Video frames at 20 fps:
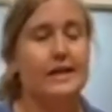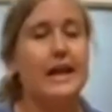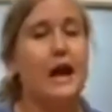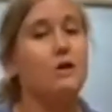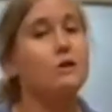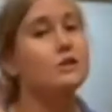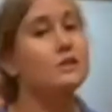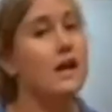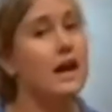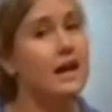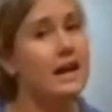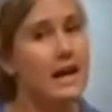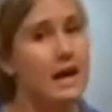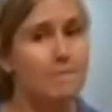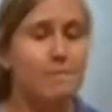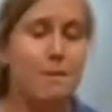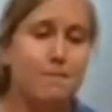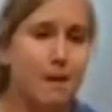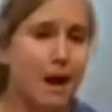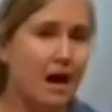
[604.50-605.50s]
Now, it's not a
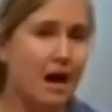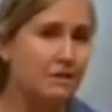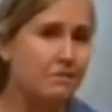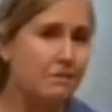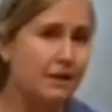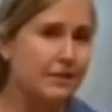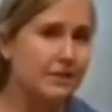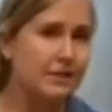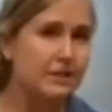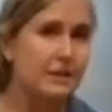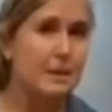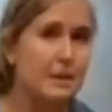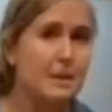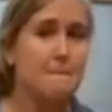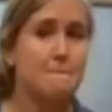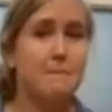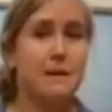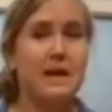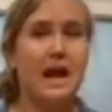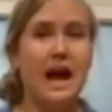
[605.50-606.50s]
hippopotamus,
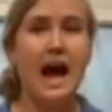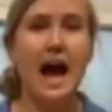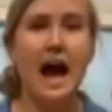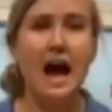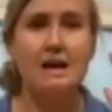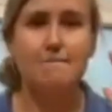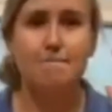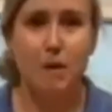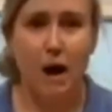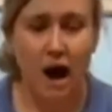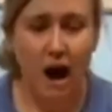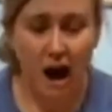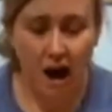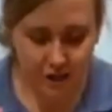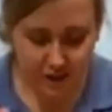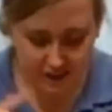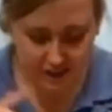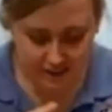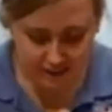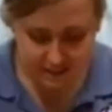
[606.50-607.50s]
but a
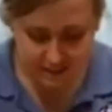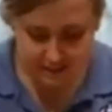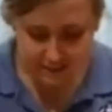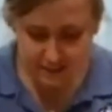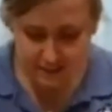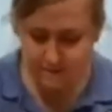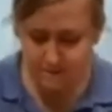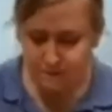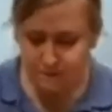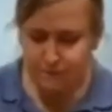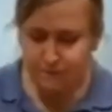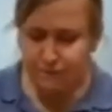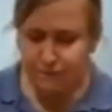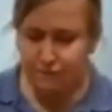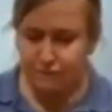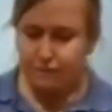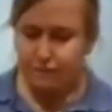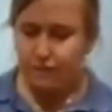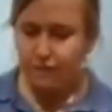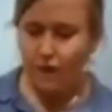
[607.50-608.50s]
hypothesis.
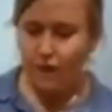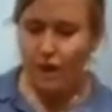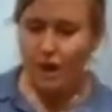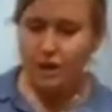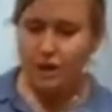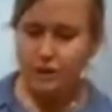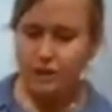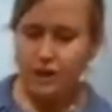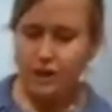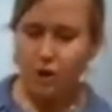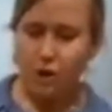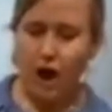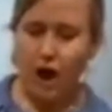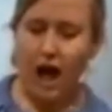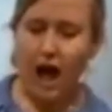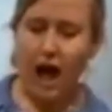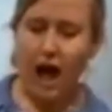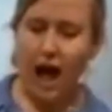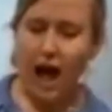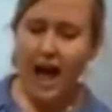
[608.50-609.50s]
So
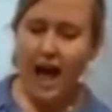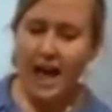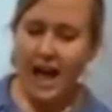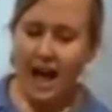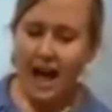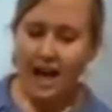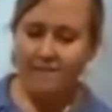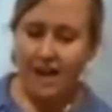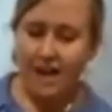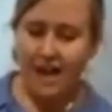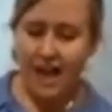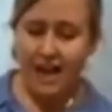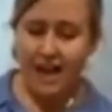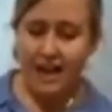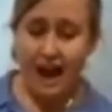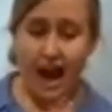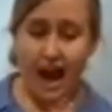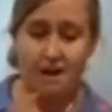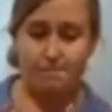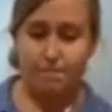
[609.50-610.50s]
I have
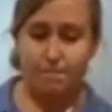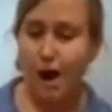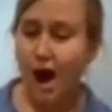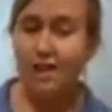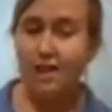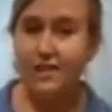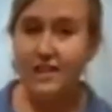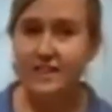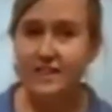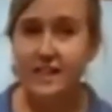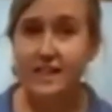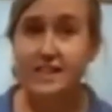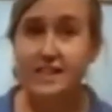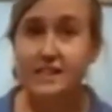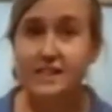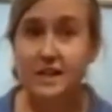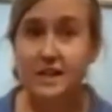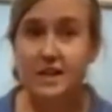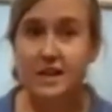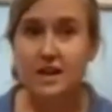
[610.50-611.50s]
a
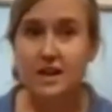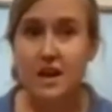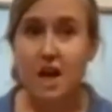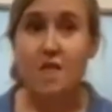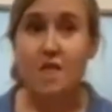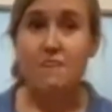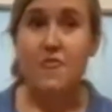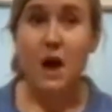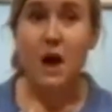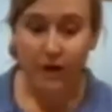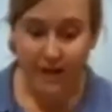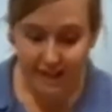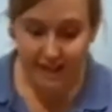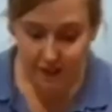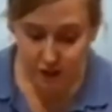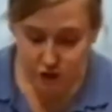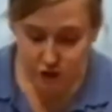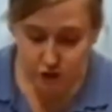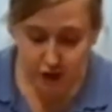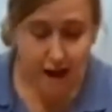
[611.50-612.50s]
hypothesis that we
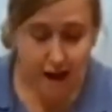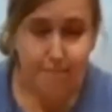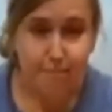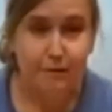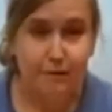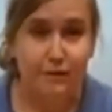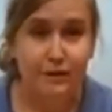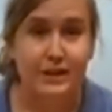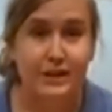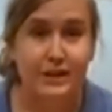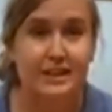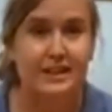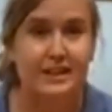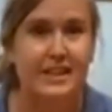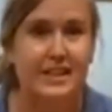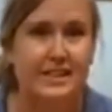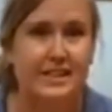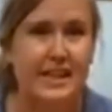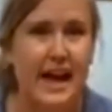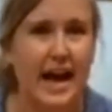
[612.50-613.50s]
can trap
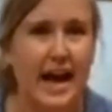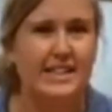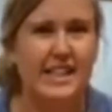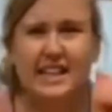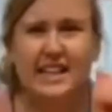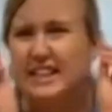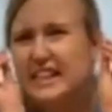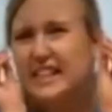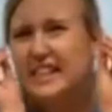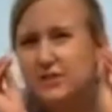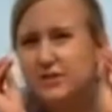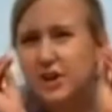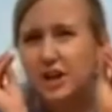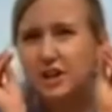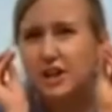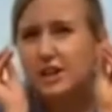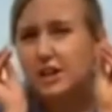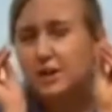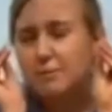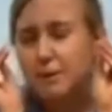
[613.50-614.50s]
this gas, at least for
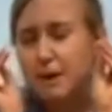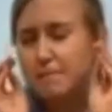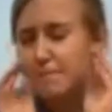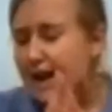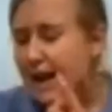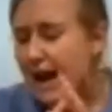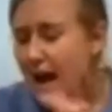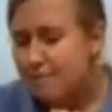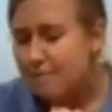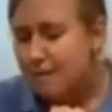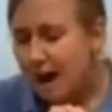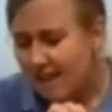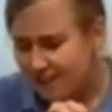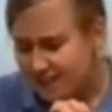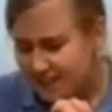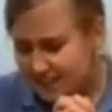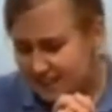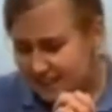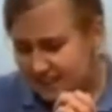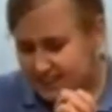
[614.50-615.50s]
a little bit. My
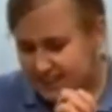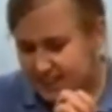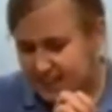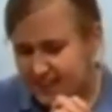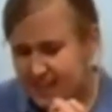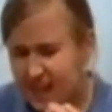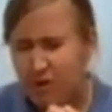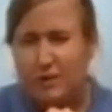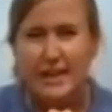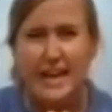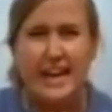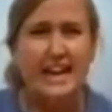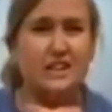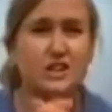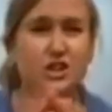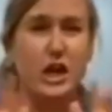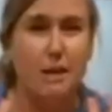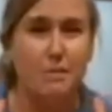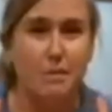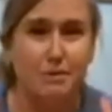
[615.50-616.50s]
hypothesis is that we
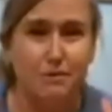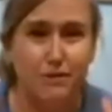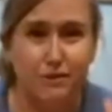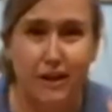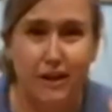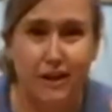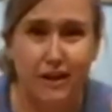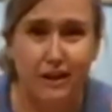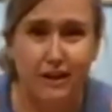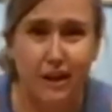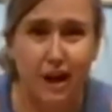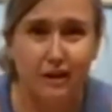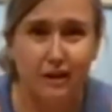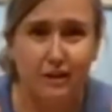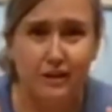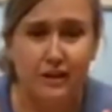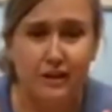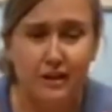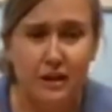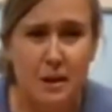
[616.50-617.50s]
can't trap it for very
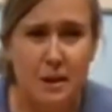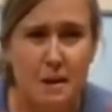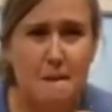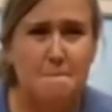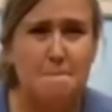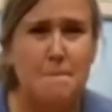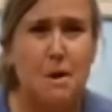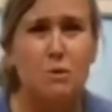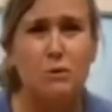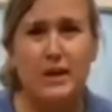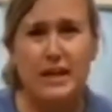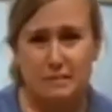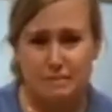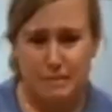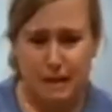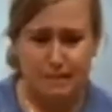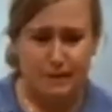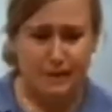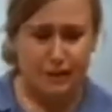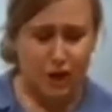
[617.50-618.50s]
long, but we
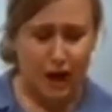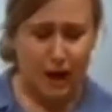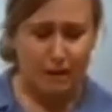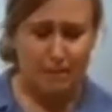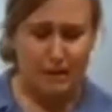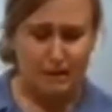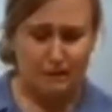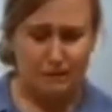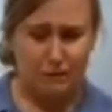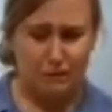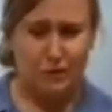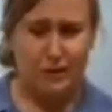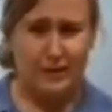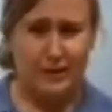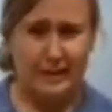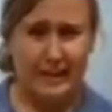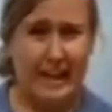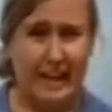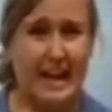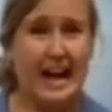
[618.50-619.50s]
can maybe trap it
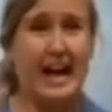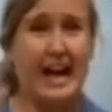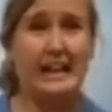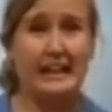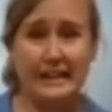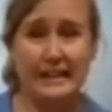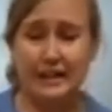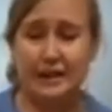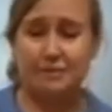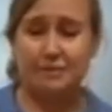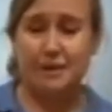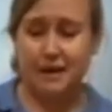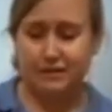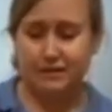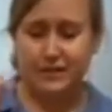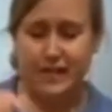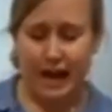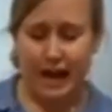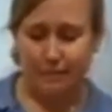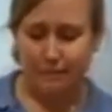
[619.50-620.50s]
for a little bit
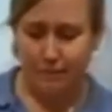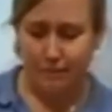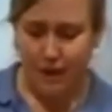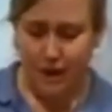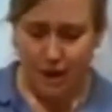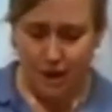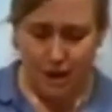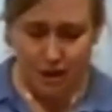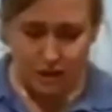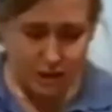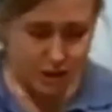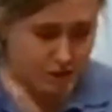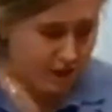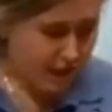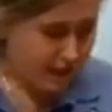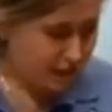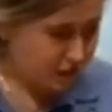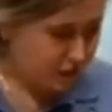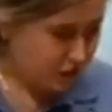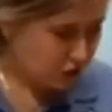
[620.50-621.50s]
of time. So
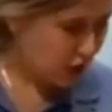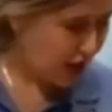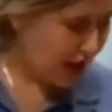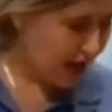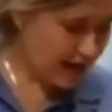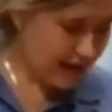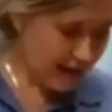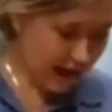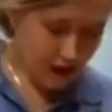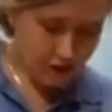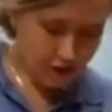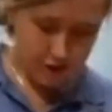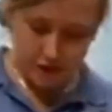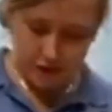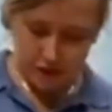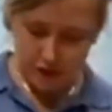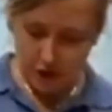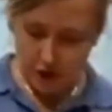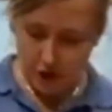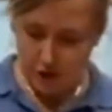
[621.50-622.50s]
let's try it out.
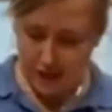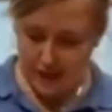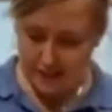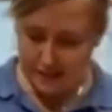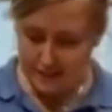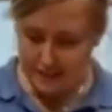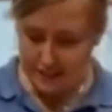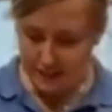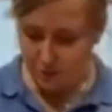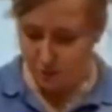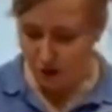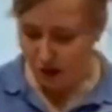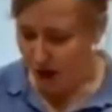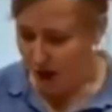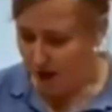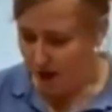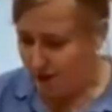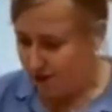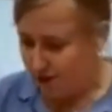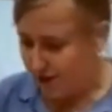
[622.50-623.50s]
So let's see, what
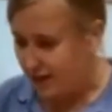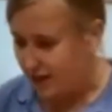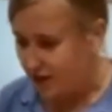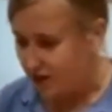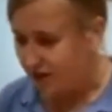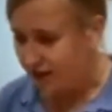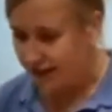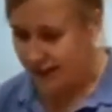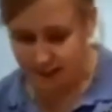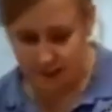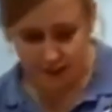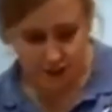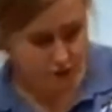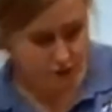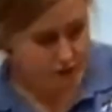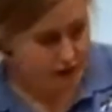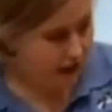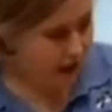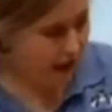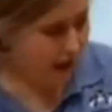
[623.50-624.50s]
other ingredients
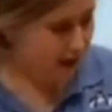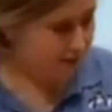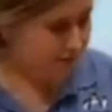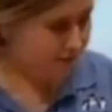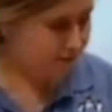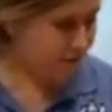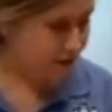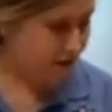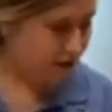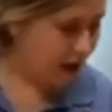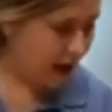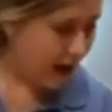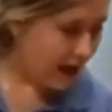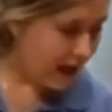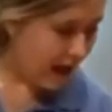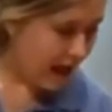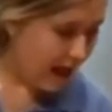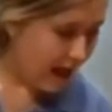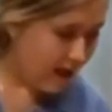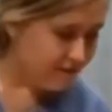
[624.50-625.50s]
do I have here?
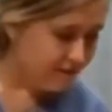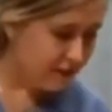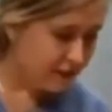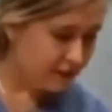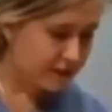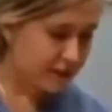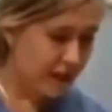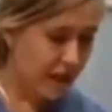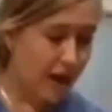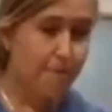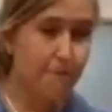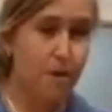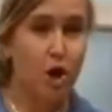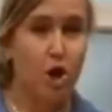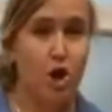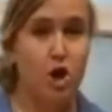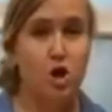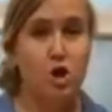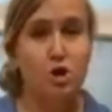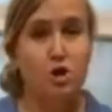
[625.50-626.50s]
I have some
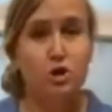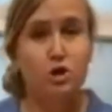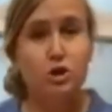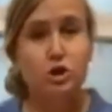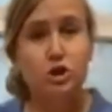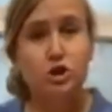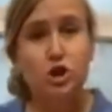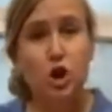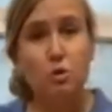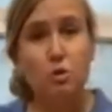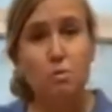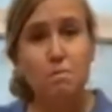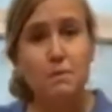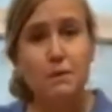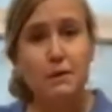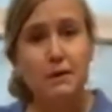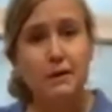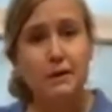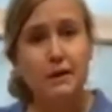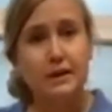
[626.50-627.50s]
soap